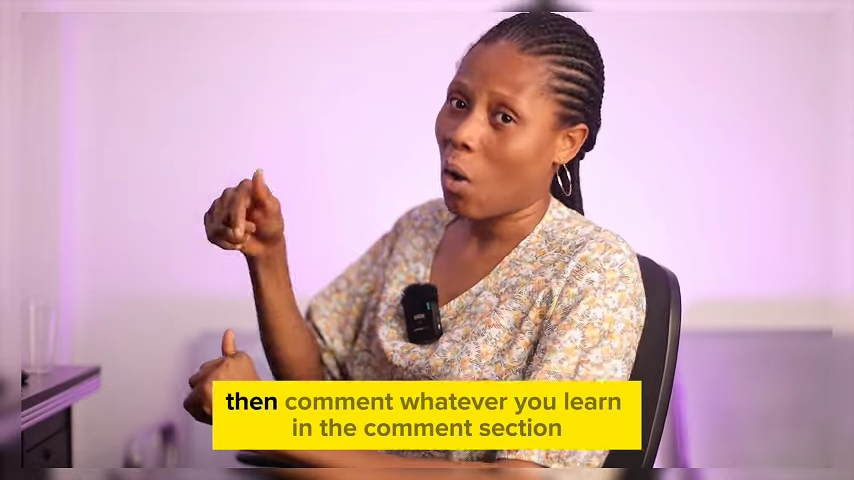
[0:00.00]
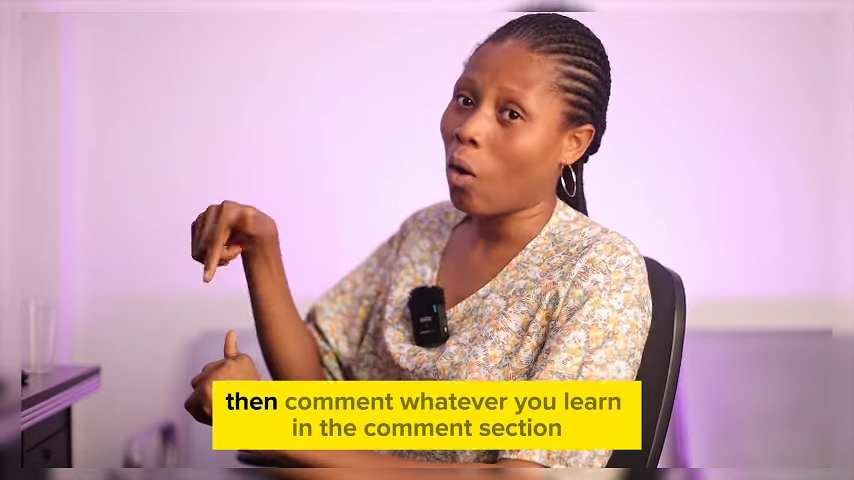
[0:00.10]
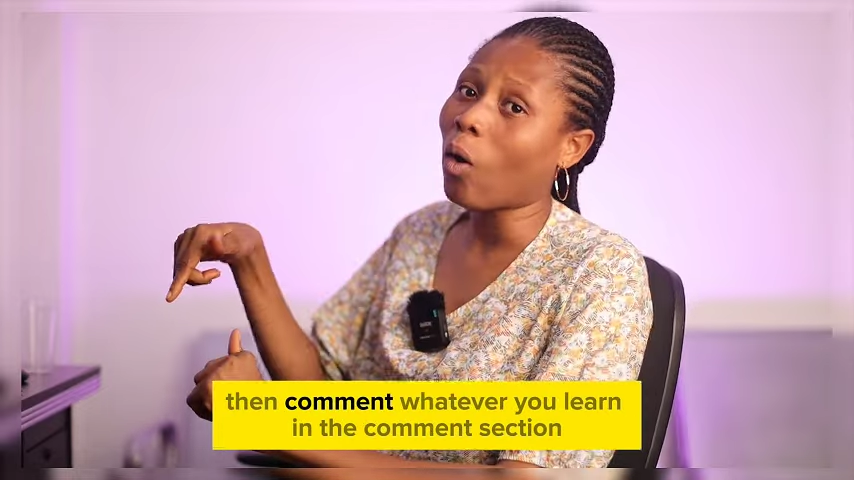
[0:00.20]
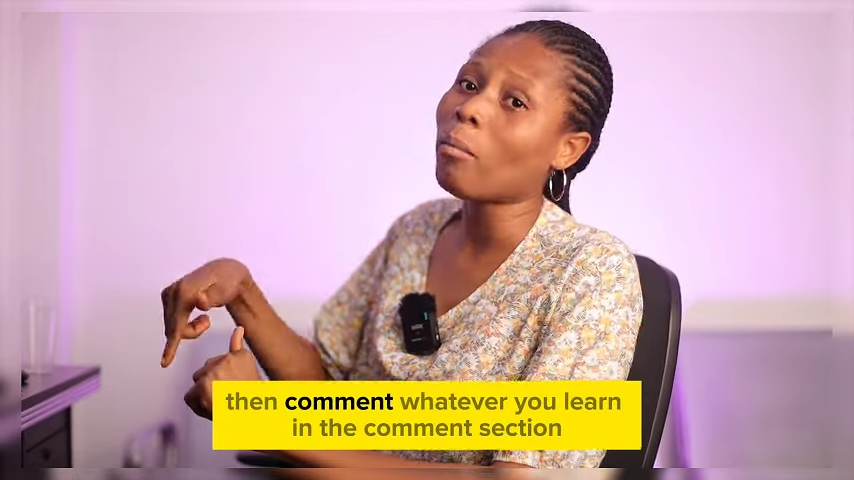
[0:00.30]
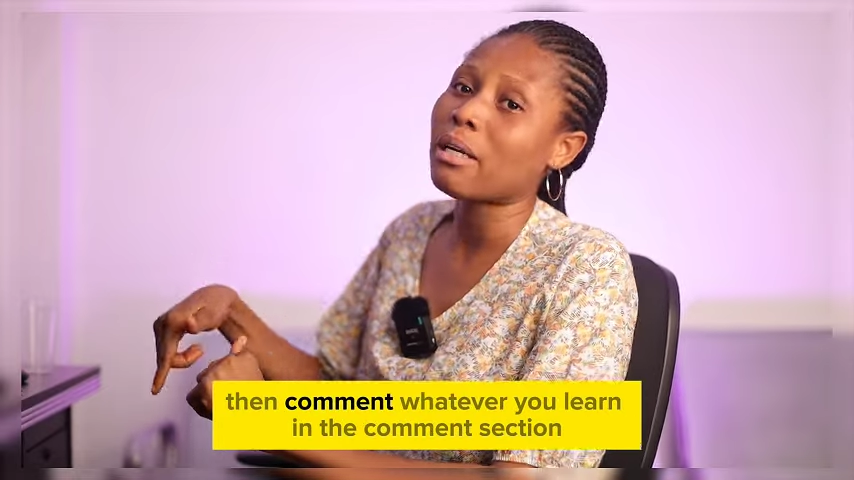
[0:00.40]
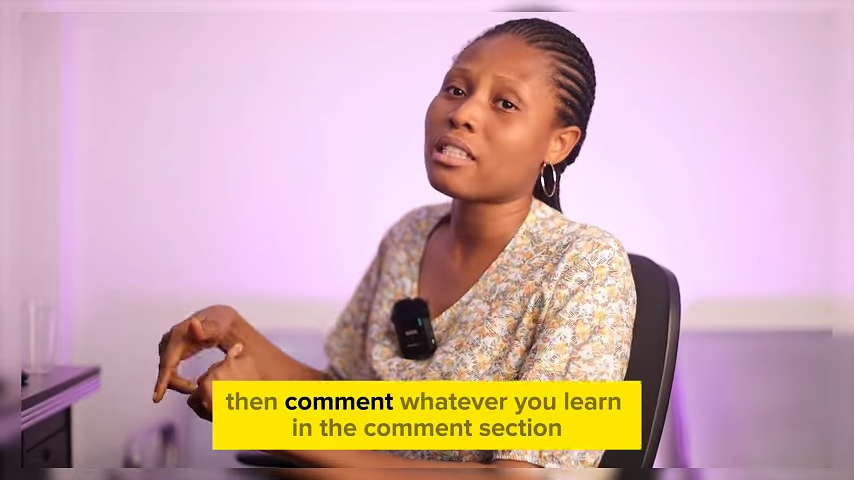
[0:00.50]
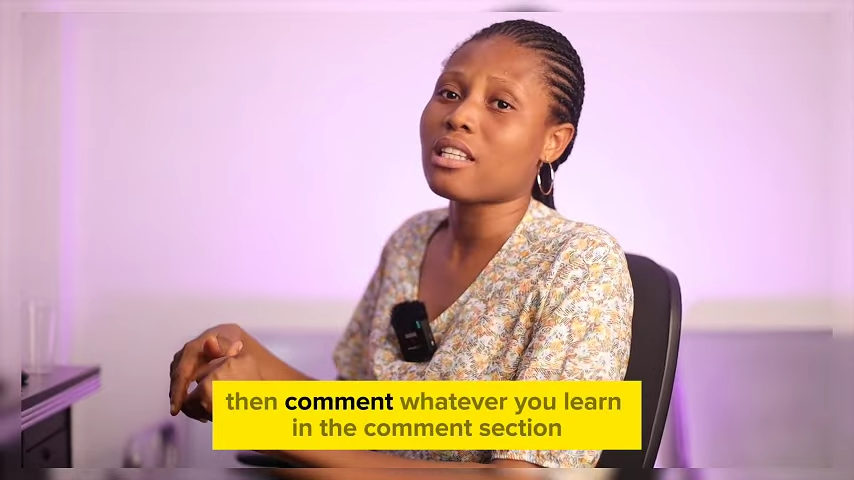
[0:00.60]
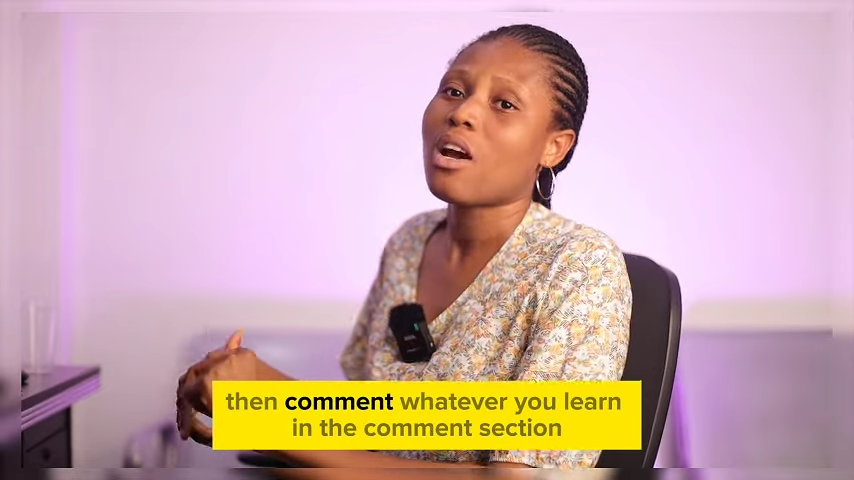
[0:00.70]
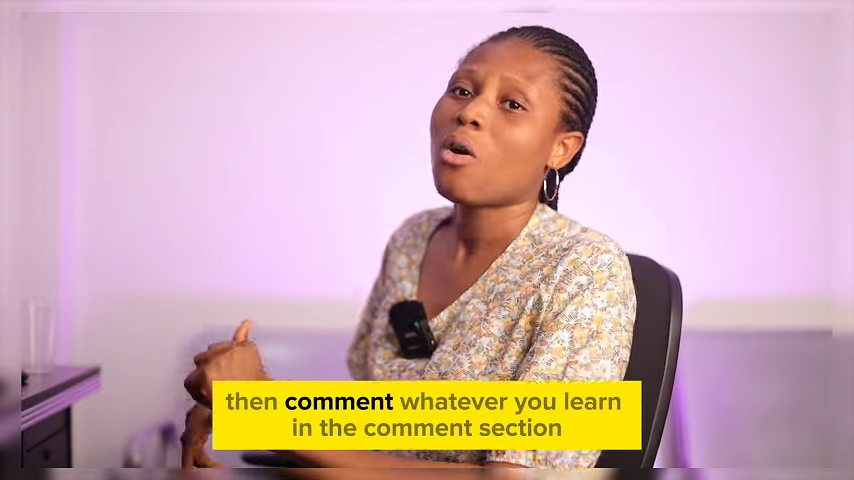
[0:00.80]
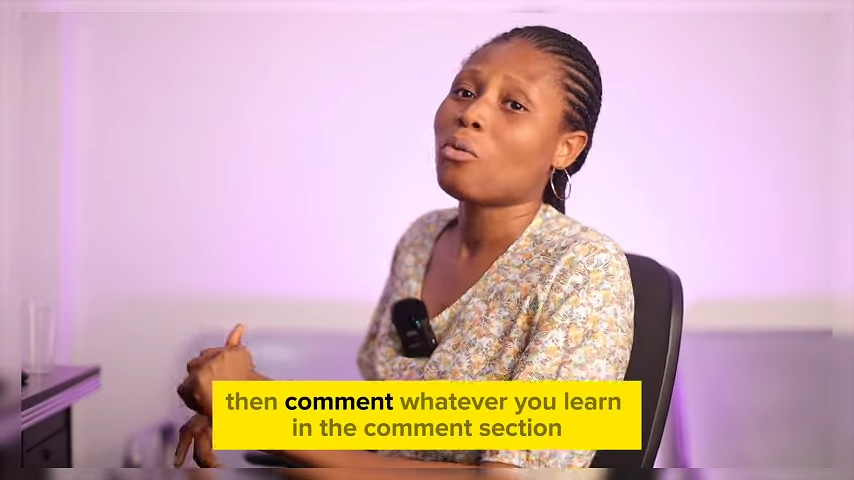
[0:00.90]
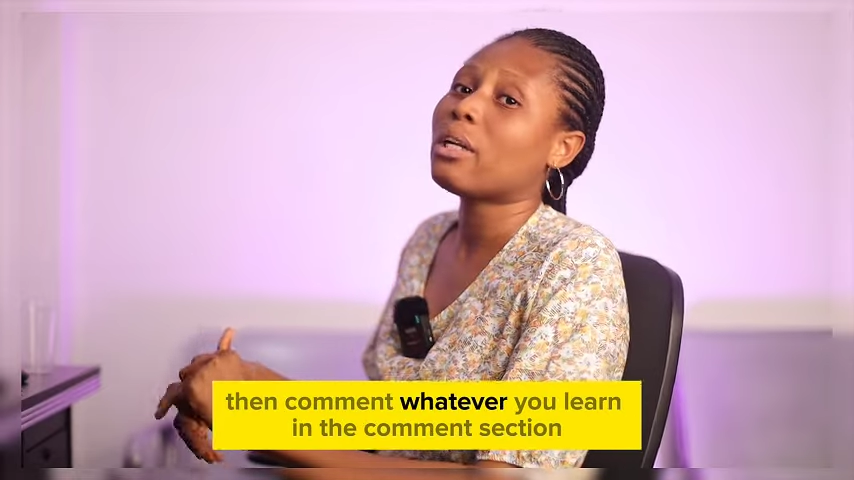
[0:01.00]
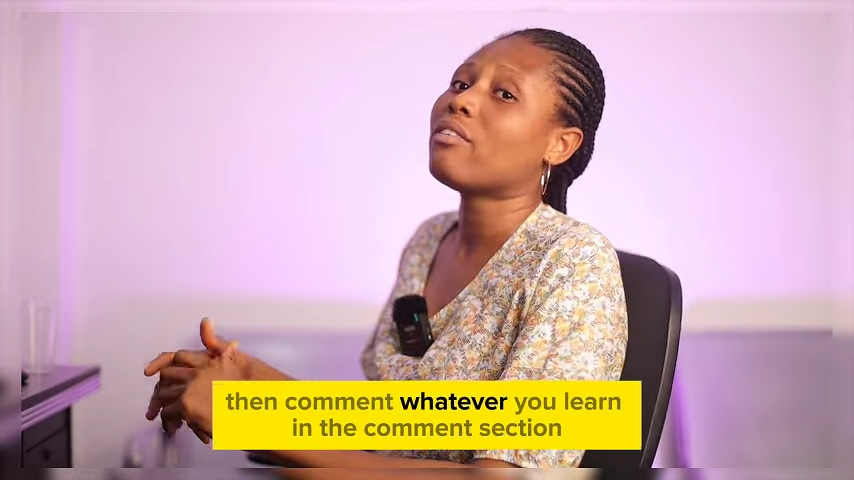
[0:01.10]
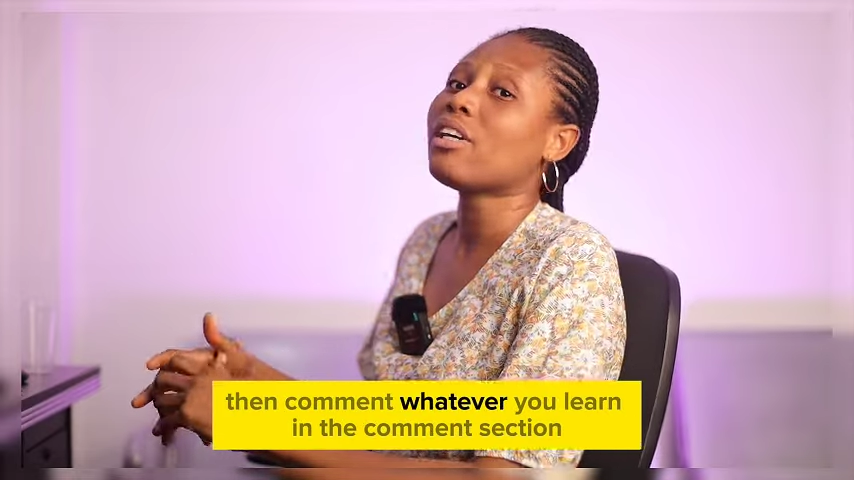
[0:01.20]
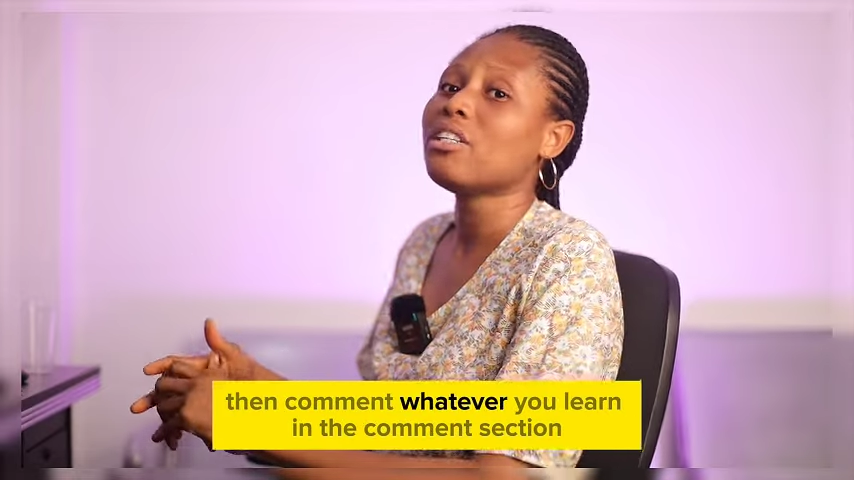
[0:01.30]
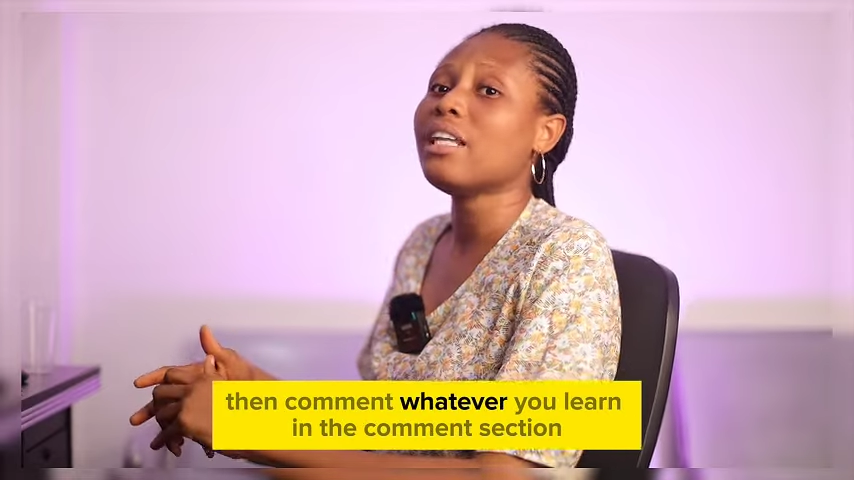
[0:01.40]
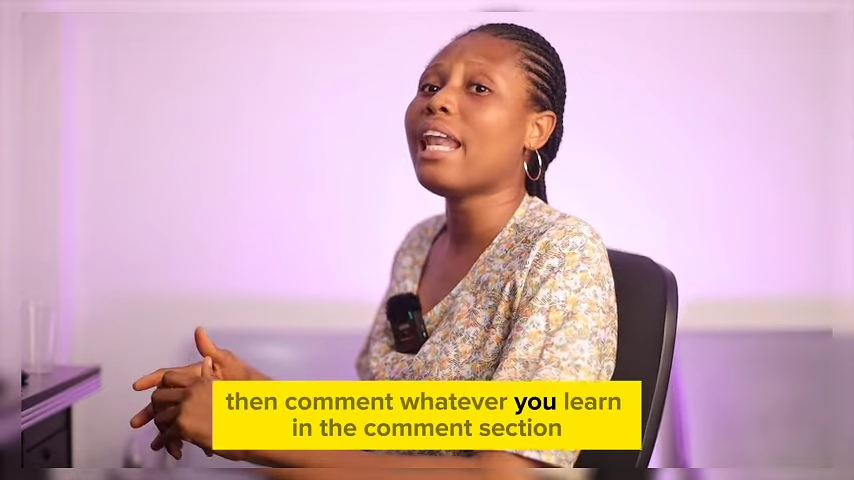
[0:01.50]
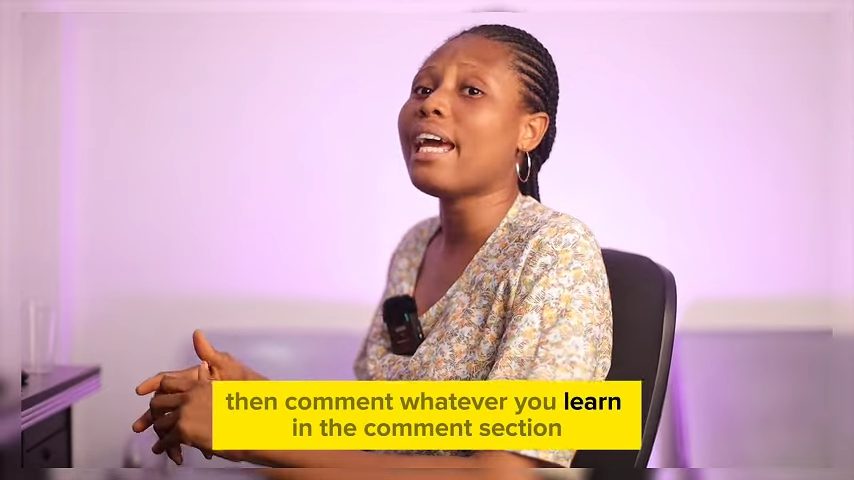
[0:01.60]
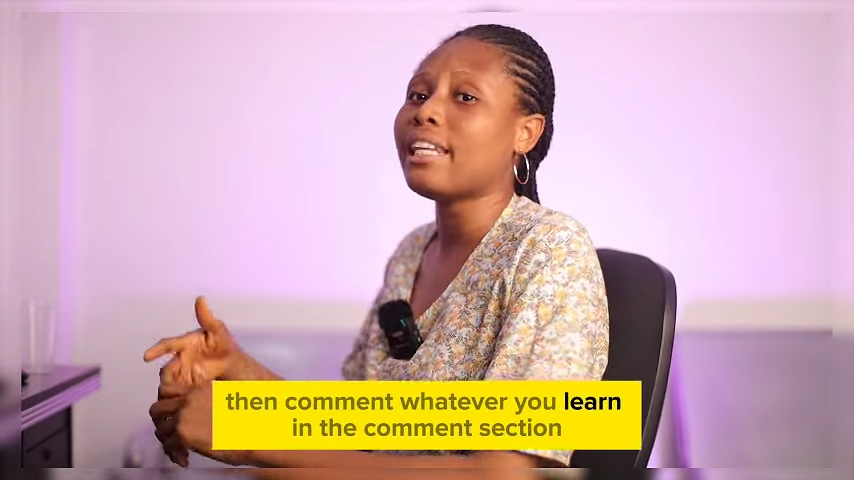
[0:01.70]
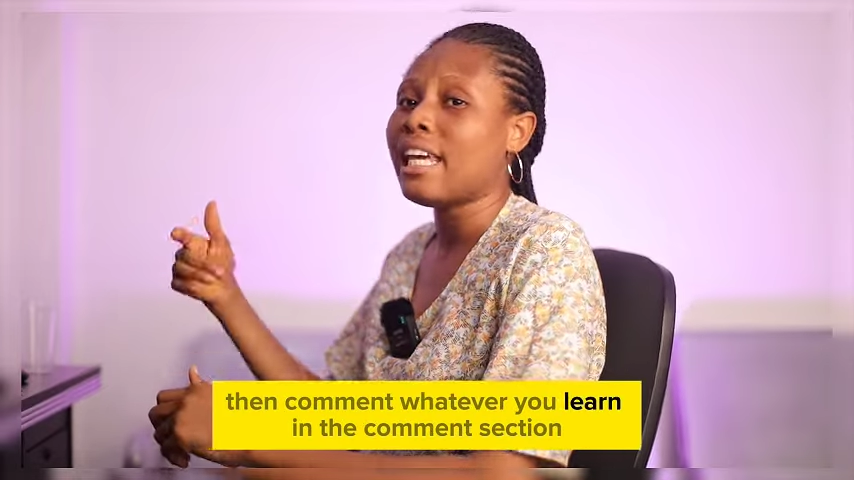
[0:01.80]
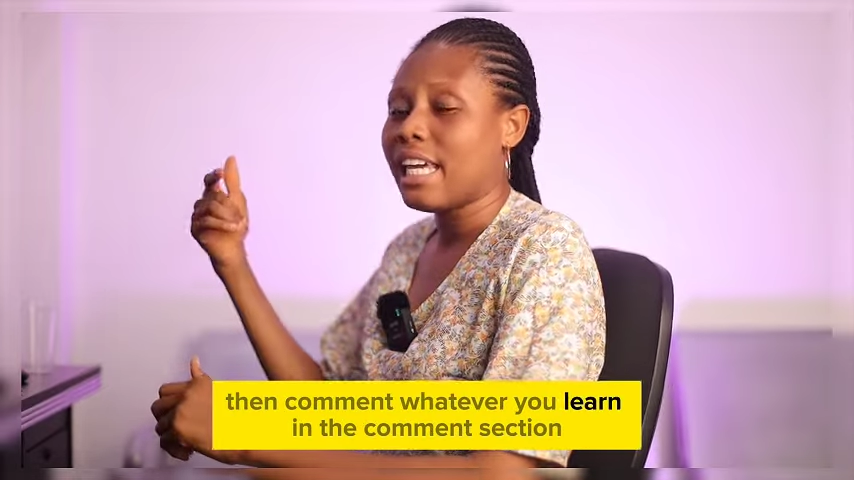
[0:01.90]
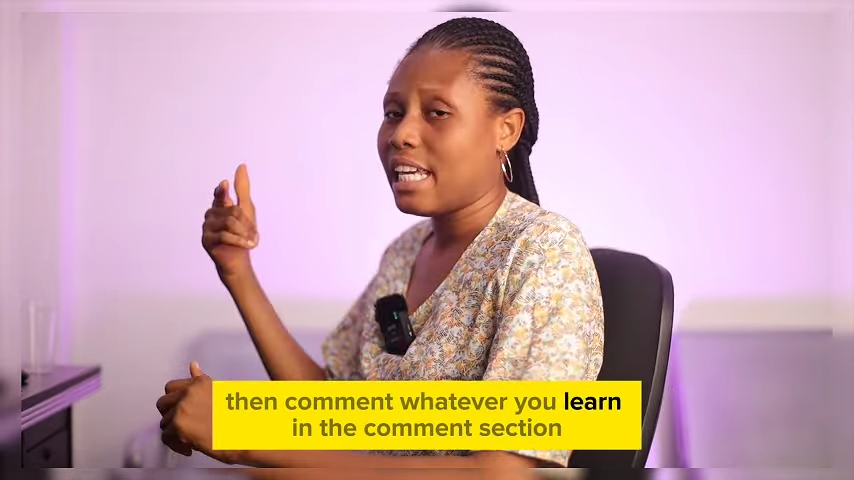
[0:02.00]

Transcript: comment whatever you learn